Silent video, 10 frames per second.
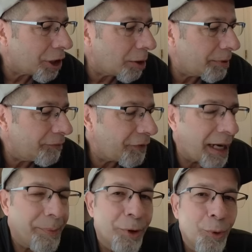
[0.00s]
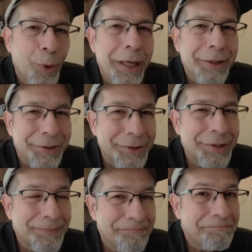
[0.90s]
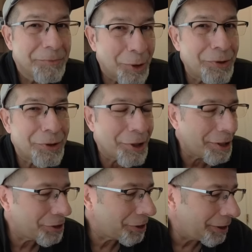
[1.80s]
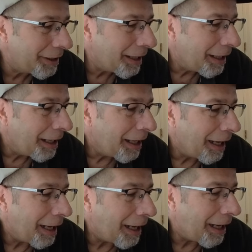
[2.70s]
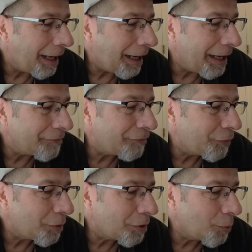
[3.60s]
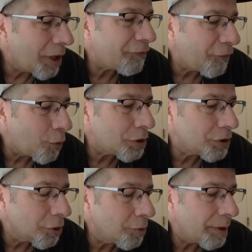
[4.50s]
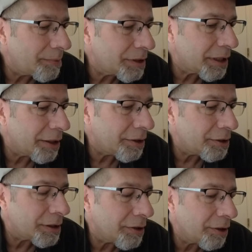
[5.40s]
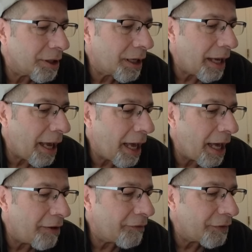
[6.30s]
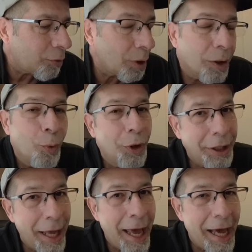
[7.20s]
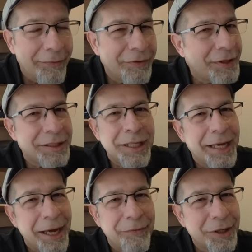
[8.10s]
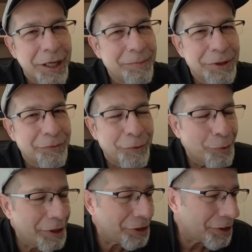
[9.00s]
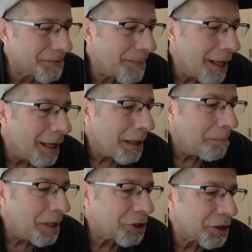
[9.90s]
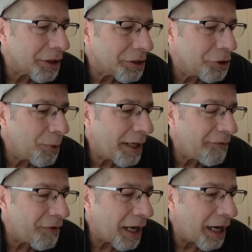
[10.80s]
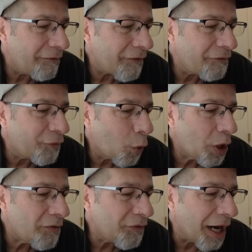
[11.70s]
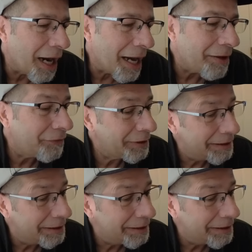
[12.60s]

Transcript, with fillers: carbon fiber wheels. Those will cost you. With forged aluminum centers, and they're going to have, or it would have, if this thing ever comes to fruition, Michelin 285/45